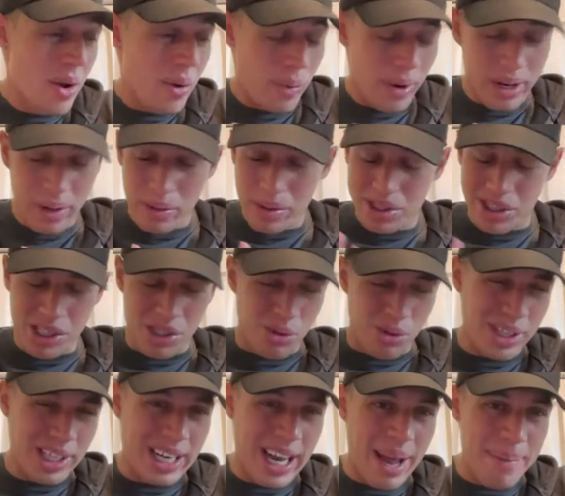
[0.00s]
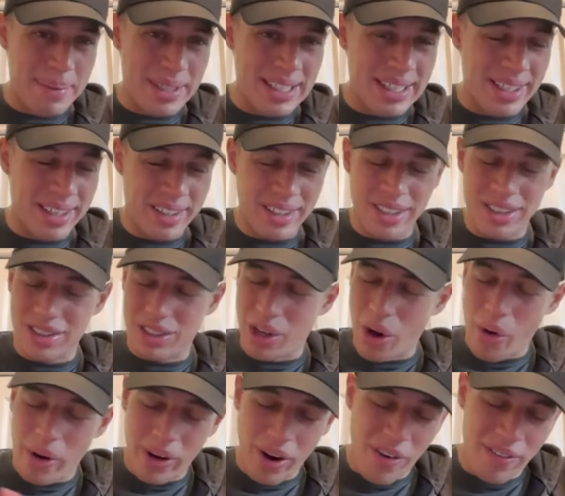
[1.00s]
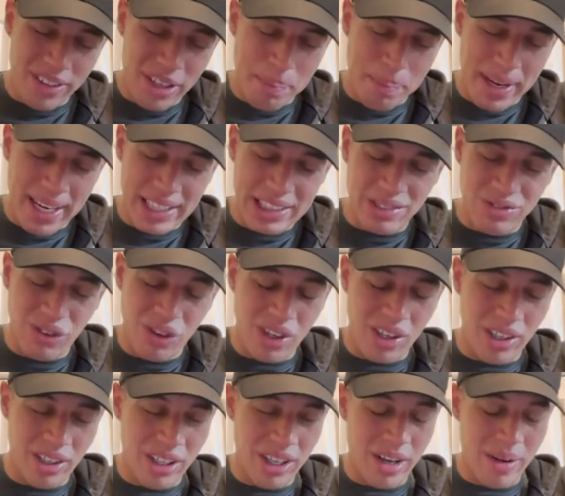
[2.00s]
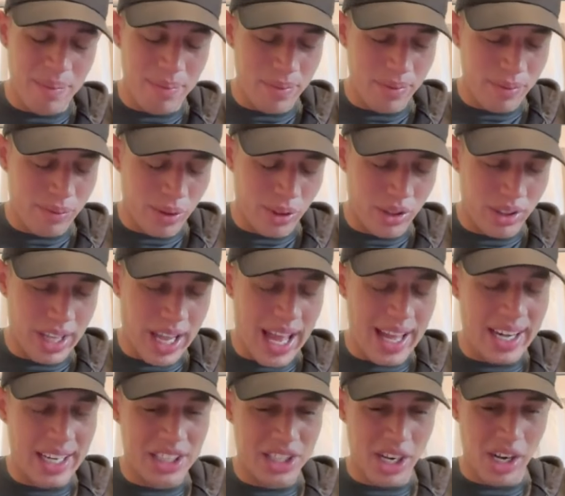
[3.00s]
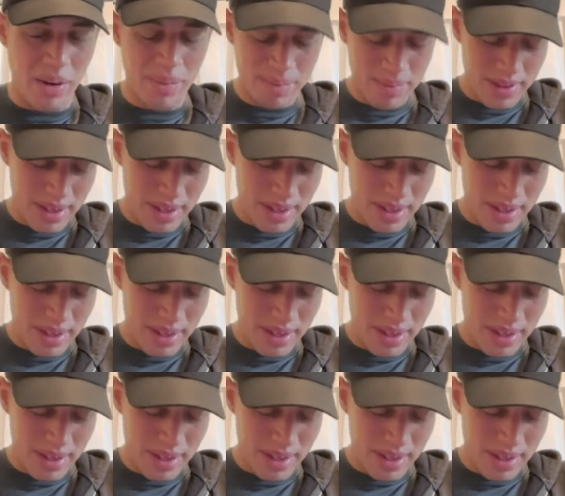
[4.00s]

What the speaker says: where it was just recapping the year, going over the picks for the NHL,